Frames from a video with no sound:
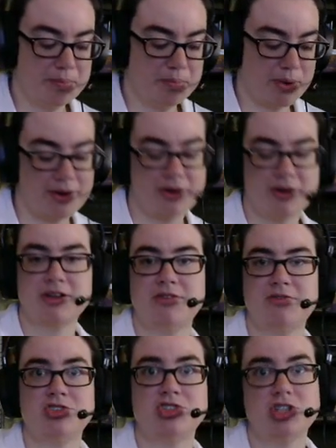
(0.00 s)

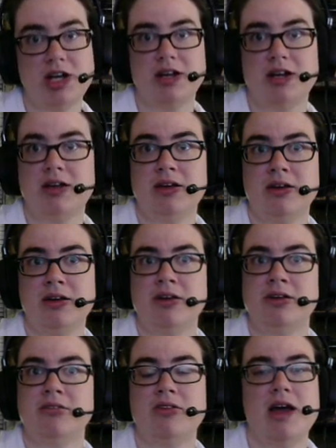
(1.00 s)
partitive
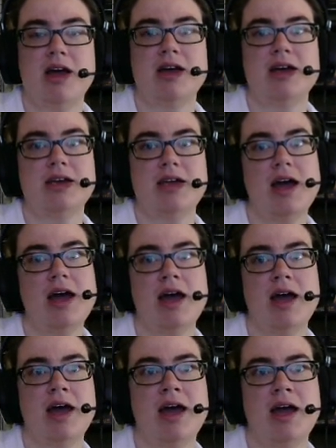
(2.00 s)
genitive.
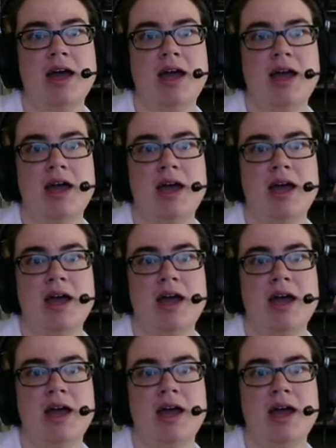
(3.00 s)
Yay!